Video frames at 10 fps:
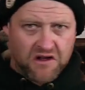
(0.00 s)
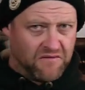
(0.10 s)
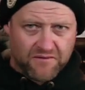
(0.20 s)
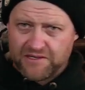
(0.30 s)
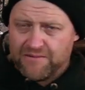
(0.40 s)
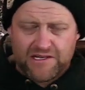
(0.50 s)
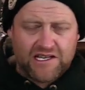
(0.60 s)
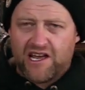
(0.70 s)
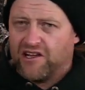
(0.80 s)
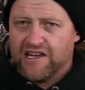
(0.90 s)
from tip to
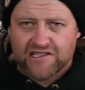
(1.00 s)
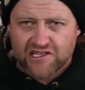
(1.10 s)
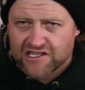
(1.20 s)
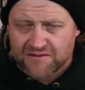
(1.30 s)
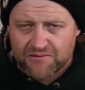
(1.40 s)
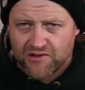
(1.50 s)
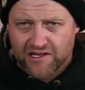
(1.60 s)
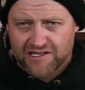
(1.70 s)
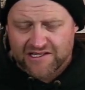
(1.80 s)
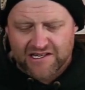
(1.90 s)
tail, it's just smooth
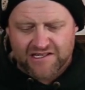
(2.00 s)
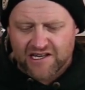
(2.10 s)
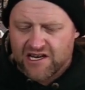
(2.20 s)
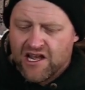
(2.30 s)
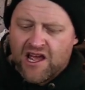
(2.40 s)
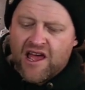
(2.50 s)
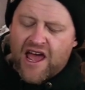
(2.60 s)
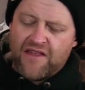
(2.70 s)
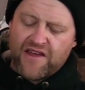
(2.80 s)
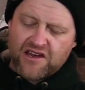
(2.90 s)
and consistent.
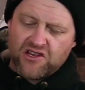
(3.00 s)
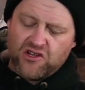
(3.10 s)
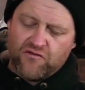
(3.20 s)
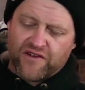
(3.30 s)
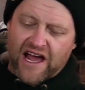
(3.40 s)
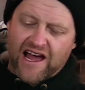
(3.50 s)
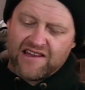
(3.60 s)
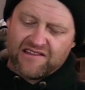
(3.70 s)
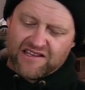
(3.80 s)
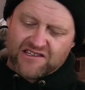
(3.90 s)
And then you've
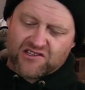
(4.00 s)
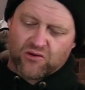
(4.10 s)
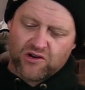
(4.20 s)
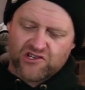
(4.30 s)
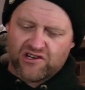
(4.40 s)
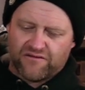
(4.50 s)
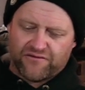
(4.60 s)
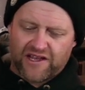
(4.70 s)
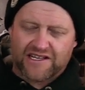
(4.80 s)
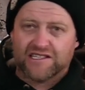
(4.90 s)
got this torsional
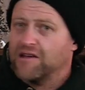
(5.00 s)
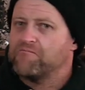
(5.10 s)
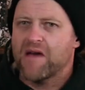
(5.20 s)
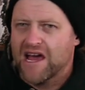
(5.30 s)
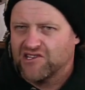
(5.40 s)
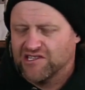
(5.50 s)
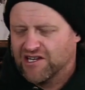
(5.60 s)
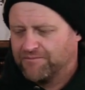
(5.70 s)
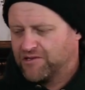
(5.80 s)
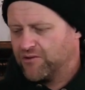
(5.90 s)
flex that matches
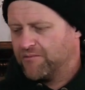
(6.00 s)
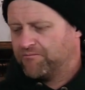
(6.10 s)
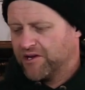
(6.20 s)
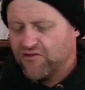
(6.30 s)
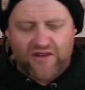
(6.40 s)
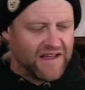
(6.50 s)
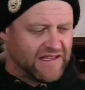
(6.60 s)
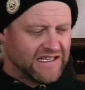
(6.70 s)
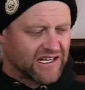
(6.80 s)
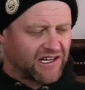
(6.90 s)
up to it, but you've got
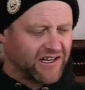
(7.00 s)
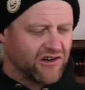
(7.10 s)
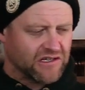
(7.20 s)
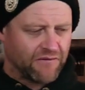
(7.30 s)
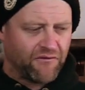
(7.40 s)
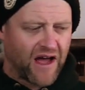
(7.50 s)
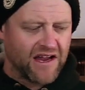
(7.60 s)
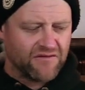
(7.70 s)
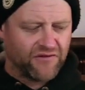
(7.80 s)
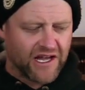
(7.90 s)
these clear
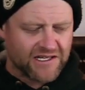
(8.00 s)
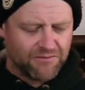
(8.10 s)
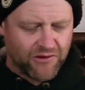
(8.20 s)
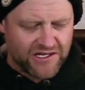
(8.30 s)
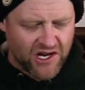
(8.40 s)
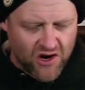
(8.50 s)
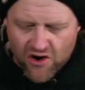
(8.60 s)
defined flex points